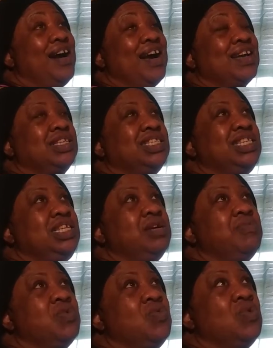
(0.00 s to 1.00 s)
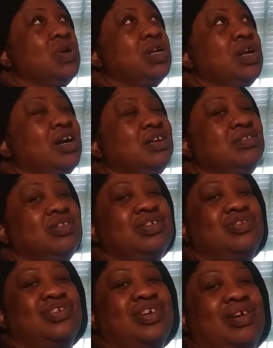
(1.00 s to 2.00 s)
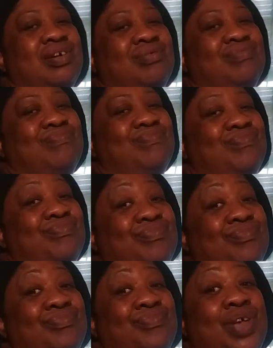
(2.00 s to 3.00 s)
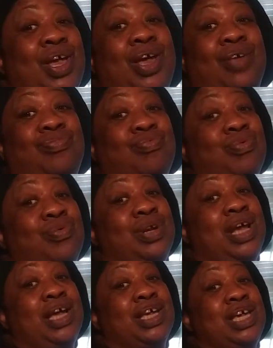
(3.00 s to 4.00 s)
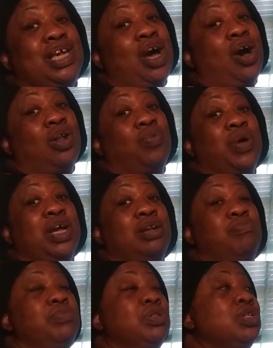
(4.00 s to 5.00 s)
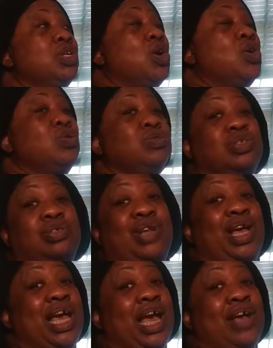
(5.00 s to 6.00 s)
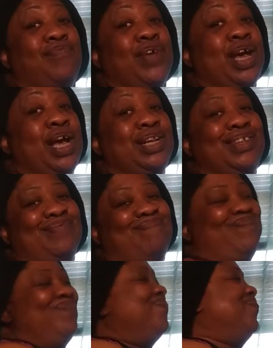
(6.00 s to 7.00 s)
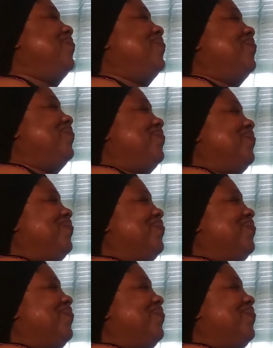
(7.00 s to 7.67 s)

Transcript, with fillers: I could see them going under the jail. Throwing that key all the way in the middle of the ocean, they can't find it.